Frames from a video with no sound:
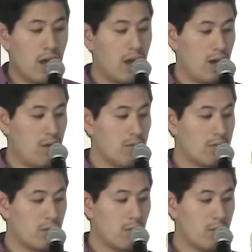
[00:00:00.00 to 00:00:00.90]

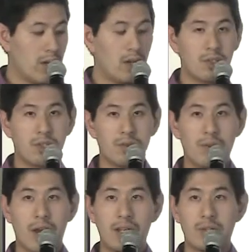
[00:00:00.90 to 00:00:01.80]
um, we also
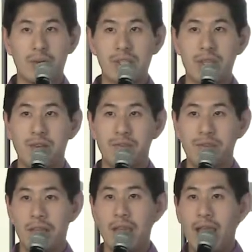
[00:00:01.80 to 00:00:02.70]
thought to
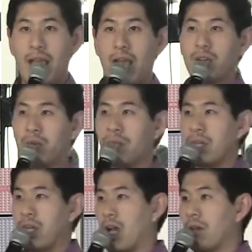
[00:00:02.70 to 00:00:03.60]
ourselves, like, how can
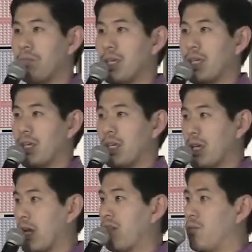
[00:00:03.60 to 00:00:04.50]
we not be
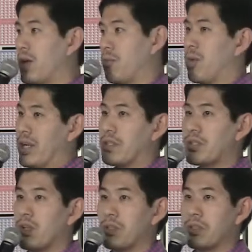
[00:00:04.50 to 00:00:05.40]
kind of one-on-one
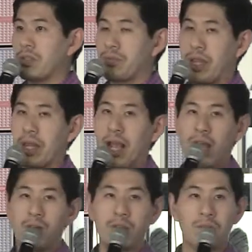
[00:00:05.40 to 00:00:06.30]
consultants, right?
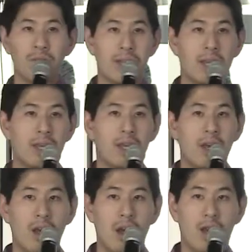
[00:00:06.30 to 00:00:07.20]
How can we
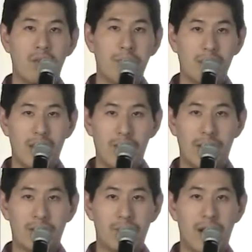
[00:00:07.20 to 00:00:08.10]
uh, replicate
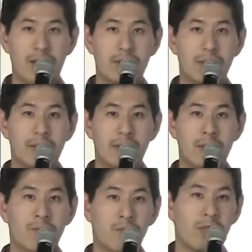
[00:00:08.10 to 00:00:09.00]
best practices
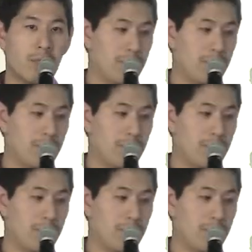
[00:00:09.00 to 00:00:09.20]
and really